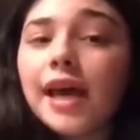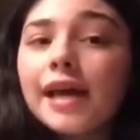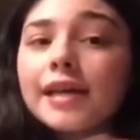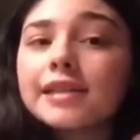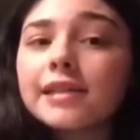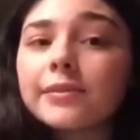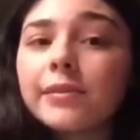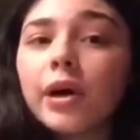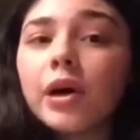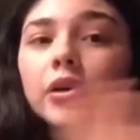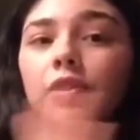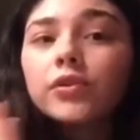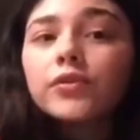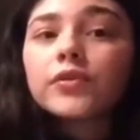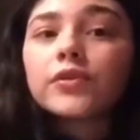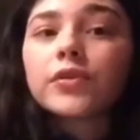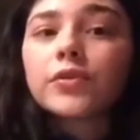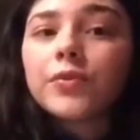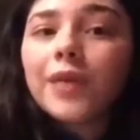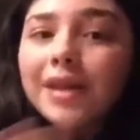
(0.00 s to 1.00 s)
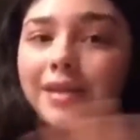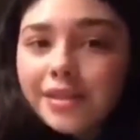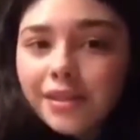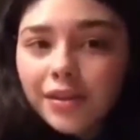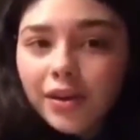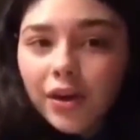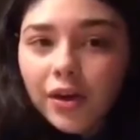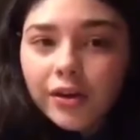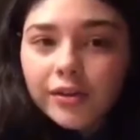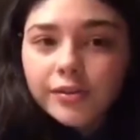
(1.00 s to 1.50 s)
as a model for the rest of
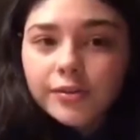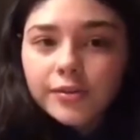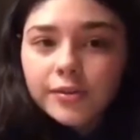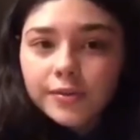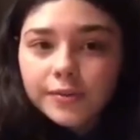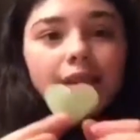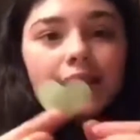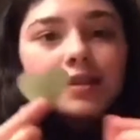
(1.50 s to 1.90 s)
the hearts.